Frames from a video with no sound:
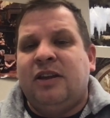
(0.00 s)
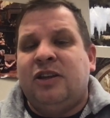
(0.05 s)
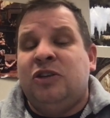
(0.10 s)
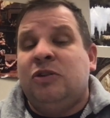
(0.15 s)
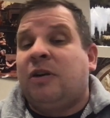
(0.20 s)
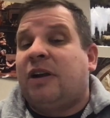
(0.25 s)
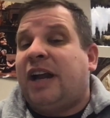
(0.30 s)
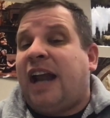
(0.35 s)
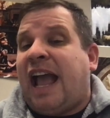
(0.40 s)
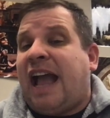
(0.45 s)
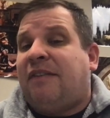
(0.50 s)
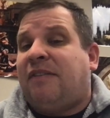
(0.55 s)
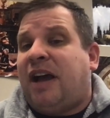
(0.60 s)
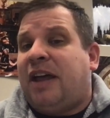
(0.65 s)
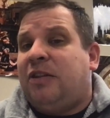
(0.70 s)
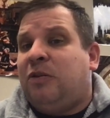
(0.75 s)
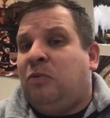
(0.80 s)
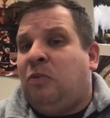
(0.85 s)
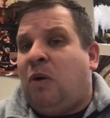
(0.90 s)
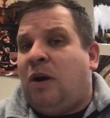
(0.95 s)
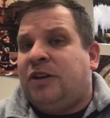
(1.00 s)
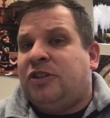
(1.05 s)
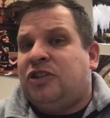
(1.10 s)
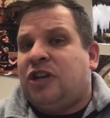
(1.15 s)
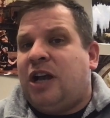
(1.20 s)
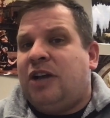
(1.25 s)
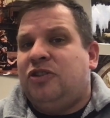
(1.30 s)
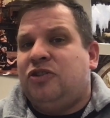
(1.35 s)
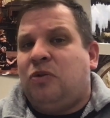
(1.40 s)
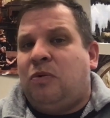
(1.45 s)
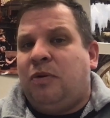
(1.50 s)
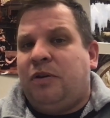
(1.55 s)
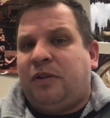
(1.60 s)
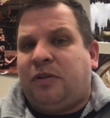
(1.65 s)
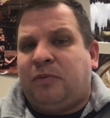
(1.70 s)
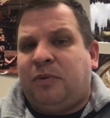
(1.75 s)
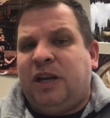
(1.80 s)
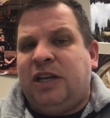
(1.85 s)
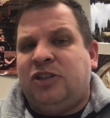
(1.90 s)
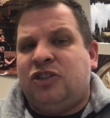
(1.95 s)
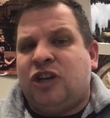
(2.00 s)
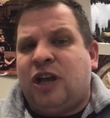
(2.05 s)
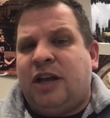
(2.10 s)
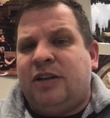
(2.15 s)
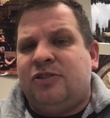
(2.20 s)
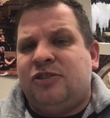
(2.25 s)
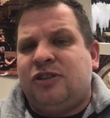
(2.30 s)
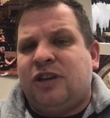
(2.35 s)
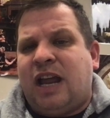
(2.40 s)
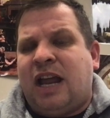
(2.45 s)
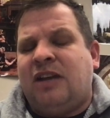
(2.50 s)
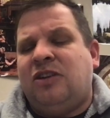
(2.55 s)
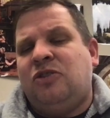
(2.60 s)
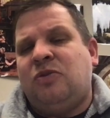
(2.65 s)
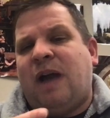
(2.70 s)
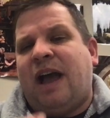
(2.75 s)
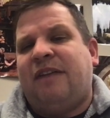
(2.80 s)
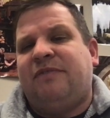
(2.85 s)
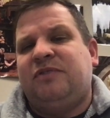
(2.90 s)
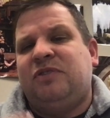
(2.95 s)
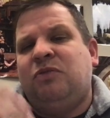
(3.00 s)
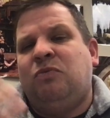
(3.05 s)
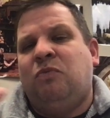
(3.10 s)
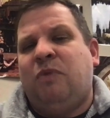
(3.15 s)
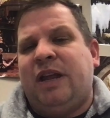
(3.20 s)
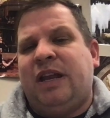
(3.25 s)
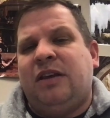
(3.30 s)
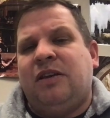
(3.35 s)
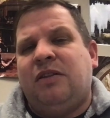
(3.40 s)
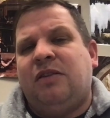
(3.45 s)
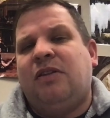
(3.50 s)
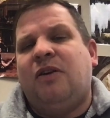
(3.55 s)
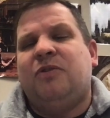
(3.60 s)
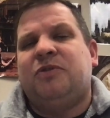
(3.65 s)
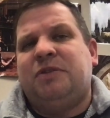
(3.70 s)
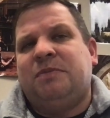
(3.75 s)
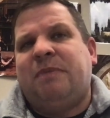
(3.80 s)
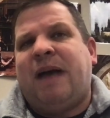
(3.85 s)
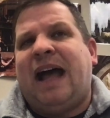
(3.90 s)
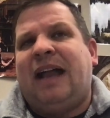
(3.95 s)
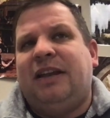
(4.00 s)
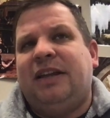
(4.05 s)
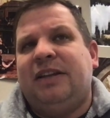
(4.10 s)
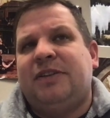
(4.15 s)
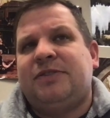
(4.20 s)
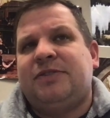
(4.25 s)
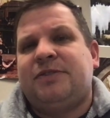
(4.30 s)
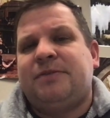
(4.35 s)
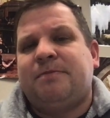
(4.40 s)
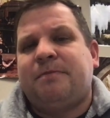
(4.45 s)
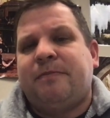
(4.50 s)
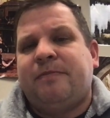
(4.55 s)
You're going to have either 1 judge or 3 judge, and you have to win those ballots.